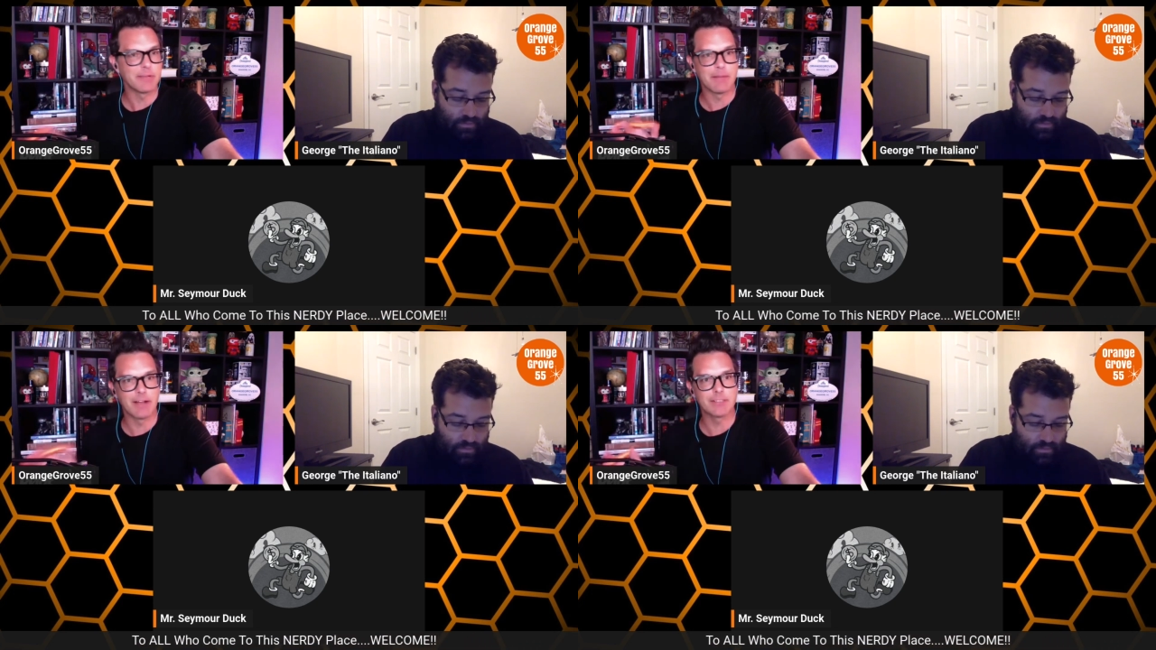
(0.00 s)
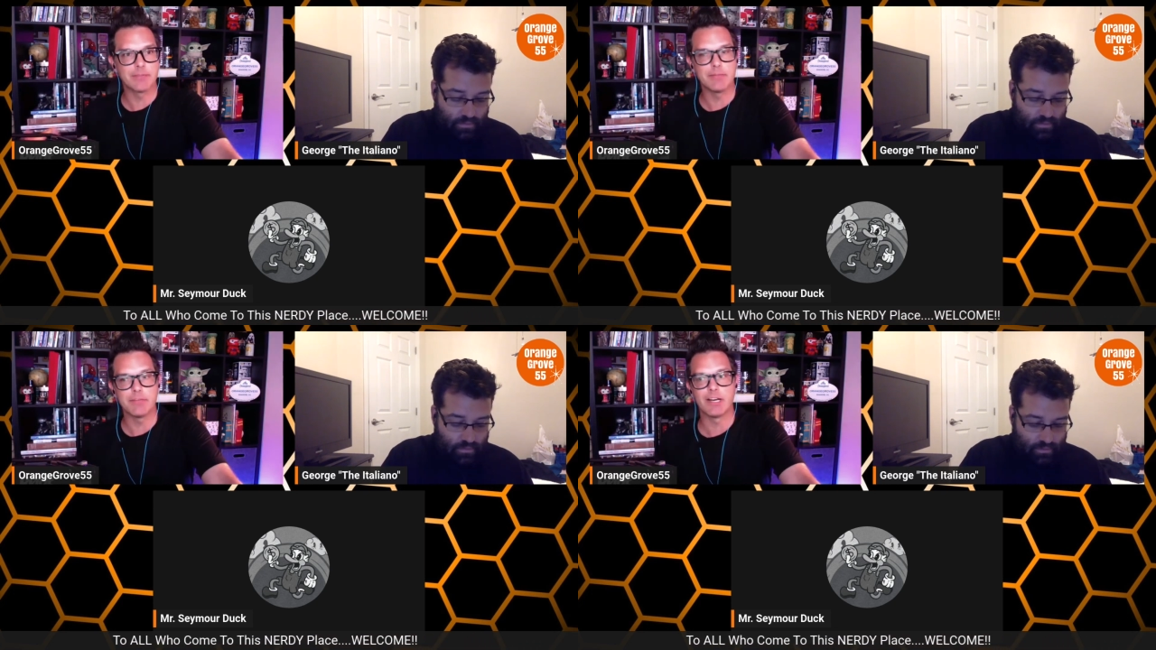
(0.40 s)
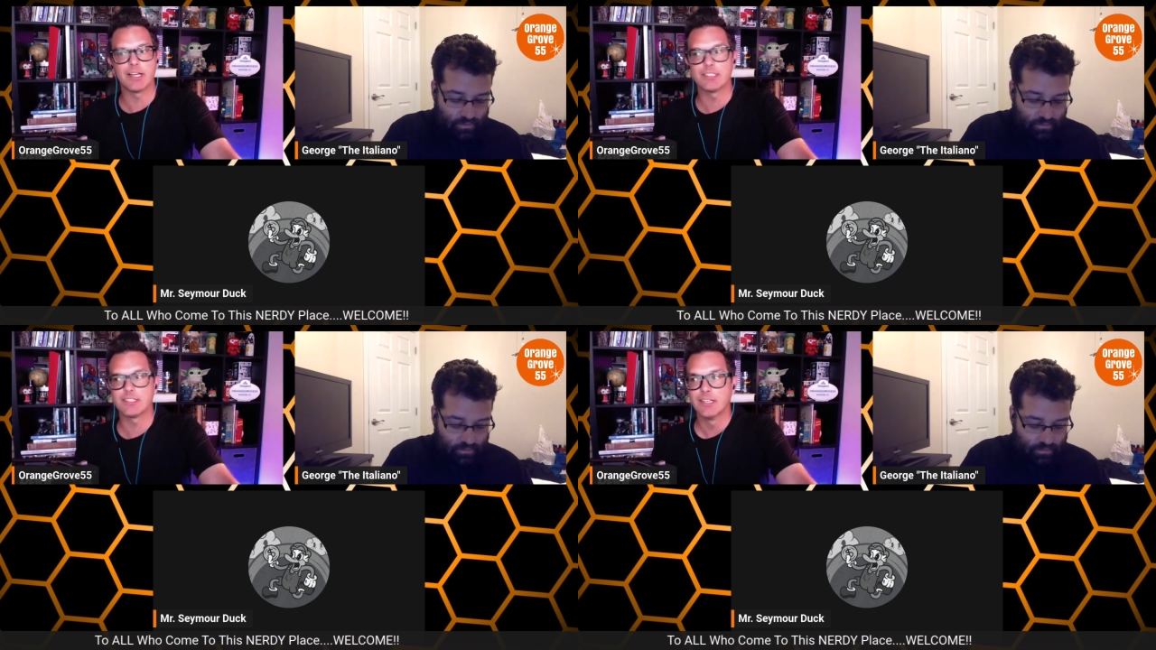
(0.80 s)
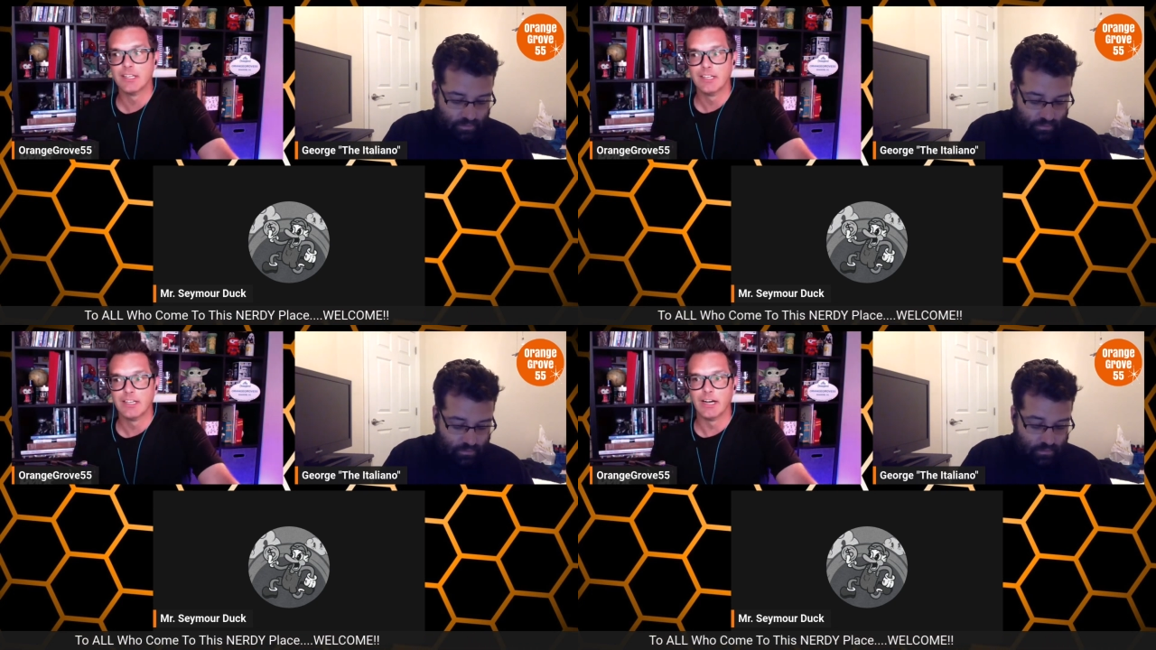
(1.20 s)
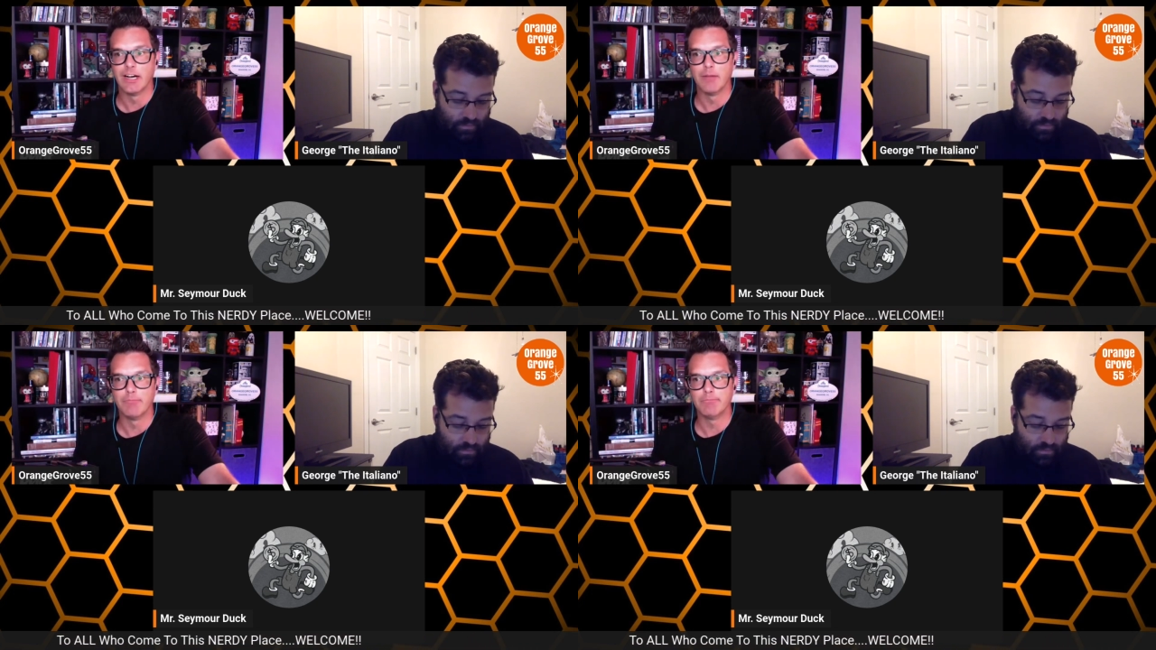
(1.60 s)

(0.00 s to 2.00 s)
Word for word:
Speaker 1: him out to be, to be honest. Um,